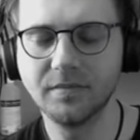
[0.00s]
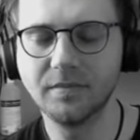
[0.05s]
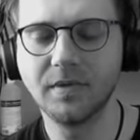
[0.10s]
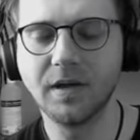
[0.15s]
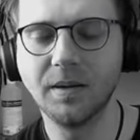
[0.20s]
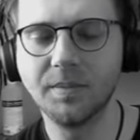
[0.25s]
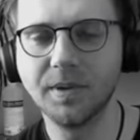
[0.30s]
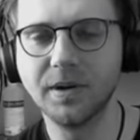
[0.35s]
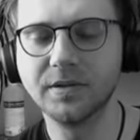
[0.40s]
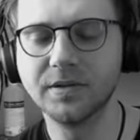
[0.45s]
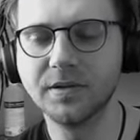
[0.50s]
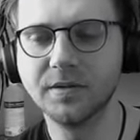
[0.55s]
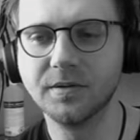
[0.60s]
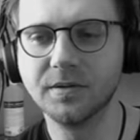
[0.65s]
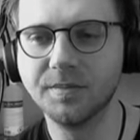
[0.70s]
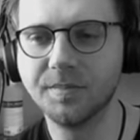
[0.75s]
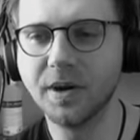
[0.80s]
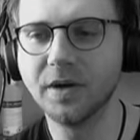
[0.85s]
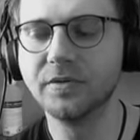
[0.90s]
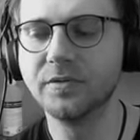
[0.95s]
about the
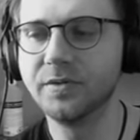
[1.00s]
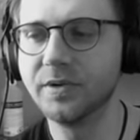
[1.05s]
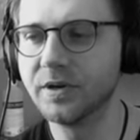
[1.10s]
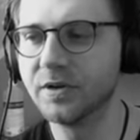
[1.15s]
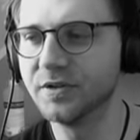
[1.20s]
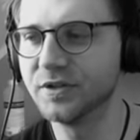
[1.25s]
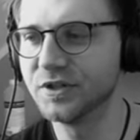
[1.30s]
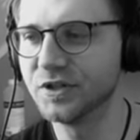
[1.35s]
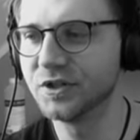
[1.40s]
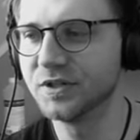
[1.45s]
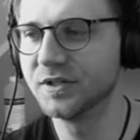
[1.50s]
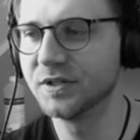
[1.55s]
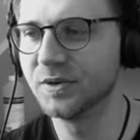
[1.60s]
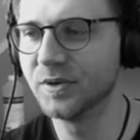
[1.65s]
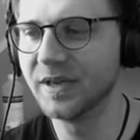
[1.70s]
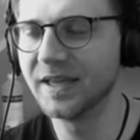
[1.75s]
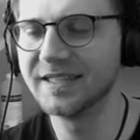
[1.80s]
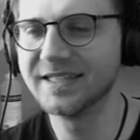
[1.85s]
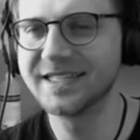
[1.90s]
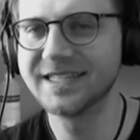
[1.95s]
boundary conditions you
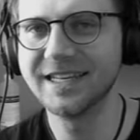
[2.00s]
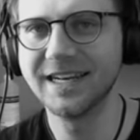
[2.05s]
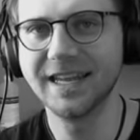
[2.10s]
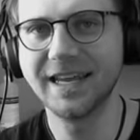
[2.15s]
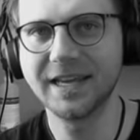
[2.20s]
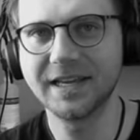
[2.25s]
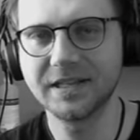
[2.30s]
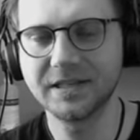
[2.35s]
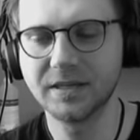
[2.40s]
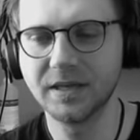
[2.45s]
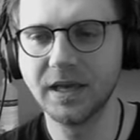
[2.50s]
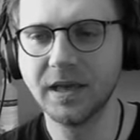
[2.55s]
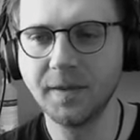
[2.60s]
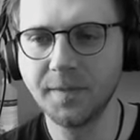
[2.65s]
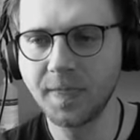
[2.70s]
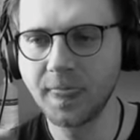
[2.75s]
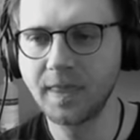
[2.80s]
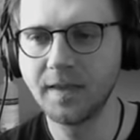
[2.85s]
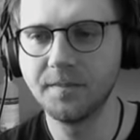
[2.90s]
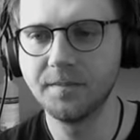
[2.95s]
can select,
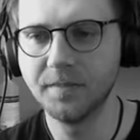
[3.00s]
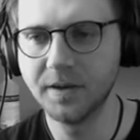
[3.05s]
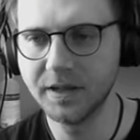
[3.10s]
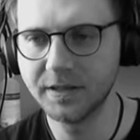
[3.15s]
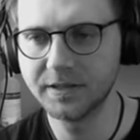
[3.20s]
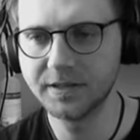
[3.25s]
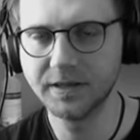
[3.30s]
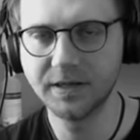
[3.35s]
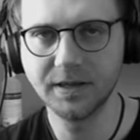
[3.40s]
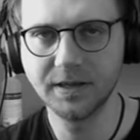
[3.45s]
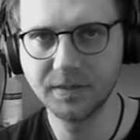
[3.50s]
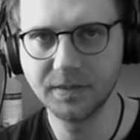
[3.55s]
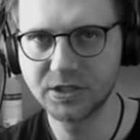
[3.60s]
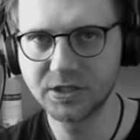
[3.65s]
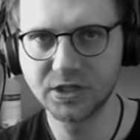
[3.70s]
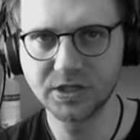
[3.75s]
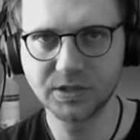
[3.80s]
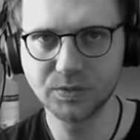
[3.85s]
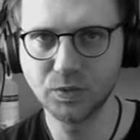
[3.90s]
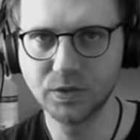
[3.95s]
but I
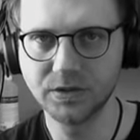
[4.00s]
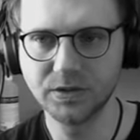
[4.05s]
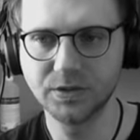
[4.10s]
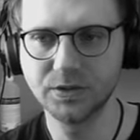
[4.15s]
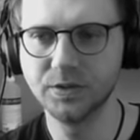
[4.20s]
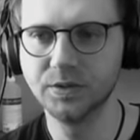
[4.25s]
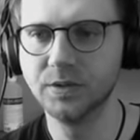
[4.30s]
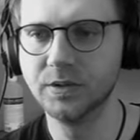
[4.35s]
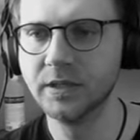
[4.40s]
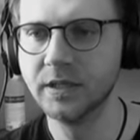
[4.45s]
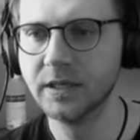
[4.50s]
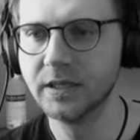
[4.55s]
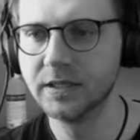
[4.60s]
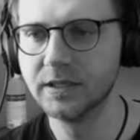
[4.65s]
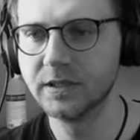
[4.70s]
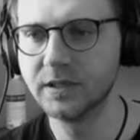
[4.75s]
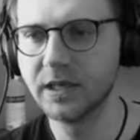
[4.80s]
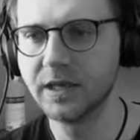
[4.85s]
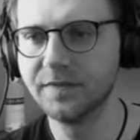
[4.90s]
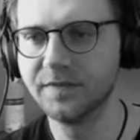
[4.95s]
just want to
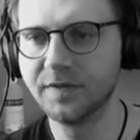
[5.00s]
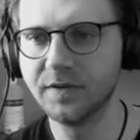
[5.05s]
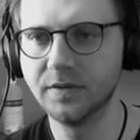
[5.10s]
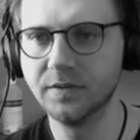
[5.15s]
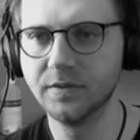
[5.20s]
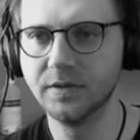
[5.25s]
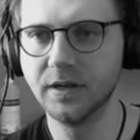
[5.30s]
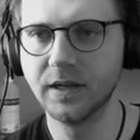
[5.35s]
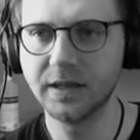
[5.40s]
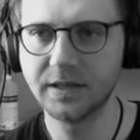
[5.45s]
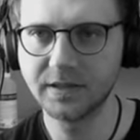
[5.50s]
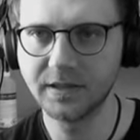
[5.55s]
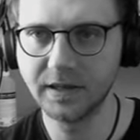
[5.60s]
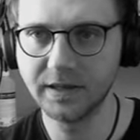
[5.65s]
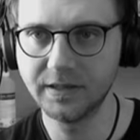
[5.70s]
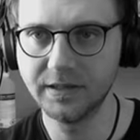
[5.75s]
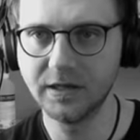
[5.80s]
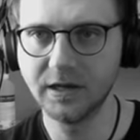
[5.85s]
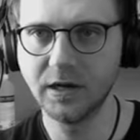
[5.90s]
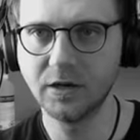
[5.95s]
give you like the
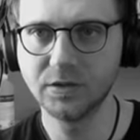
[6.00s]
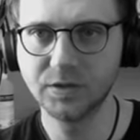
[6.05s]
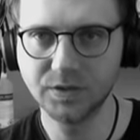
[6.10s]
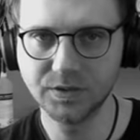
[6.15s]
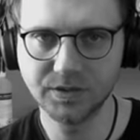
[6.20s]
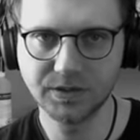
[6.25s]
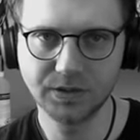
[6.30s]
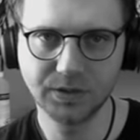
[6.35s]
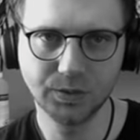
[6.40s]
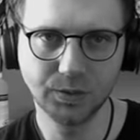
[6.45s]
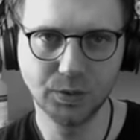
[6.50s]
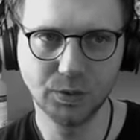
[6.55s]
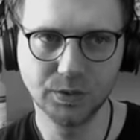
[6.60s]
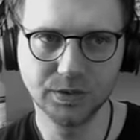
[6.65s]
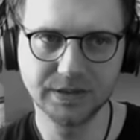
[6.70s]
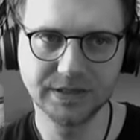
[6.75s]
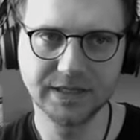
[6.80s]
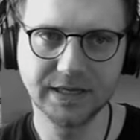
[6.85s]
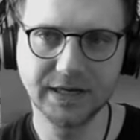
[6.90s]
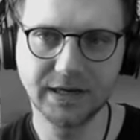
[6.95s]
idea how to
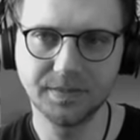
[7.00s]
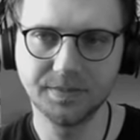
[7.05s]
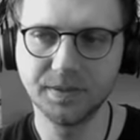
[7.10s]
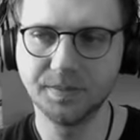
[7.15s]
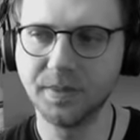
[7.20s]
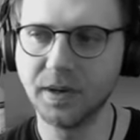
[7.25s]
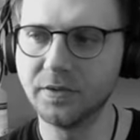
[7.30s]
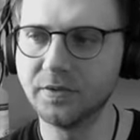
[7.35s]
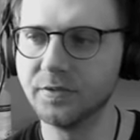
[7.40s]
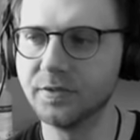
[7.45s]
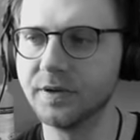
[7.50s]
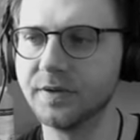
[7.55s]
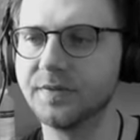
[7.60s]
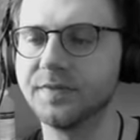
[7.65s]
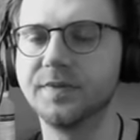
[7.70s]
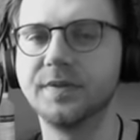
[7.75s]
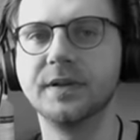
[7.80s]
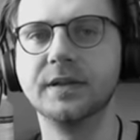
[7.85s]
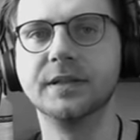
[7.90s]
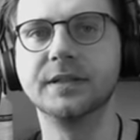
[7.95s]
set up a boundary
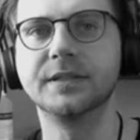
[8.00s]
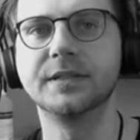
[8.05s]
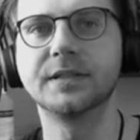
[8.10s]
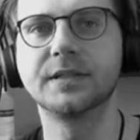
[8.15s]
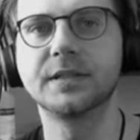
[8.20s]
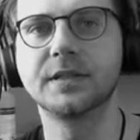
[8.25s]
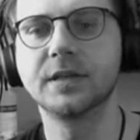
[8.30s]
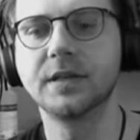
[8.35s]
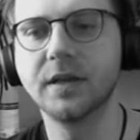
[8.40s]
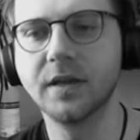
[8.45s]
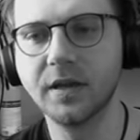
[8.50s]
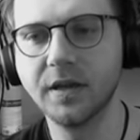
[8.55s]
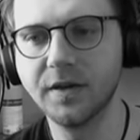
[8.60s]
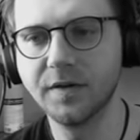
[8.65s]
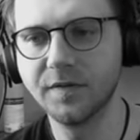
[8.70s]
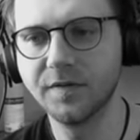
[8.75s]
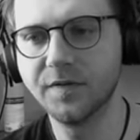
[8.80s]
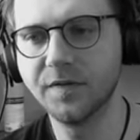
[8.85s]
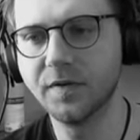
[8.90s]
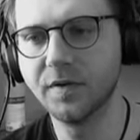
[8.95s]
field
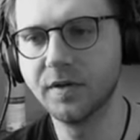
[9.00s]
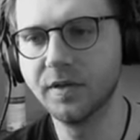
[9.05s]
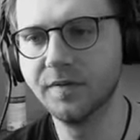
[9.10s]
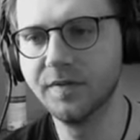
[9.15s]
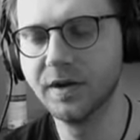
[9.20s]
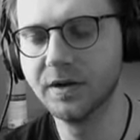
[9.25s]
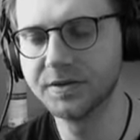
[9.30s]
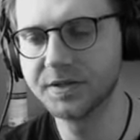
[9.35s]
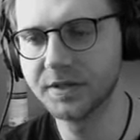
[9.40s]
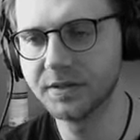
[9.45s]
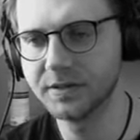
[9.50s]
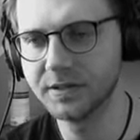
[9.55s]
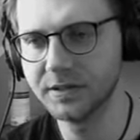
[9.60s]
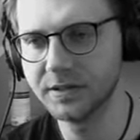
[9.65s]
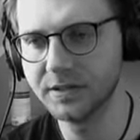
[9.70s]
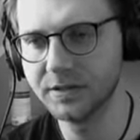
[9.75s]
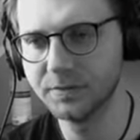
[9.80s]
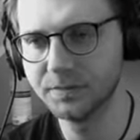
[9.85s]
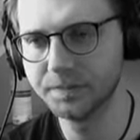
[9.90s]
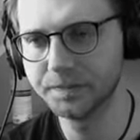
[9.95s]
for the velocity
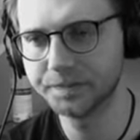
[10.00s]
here.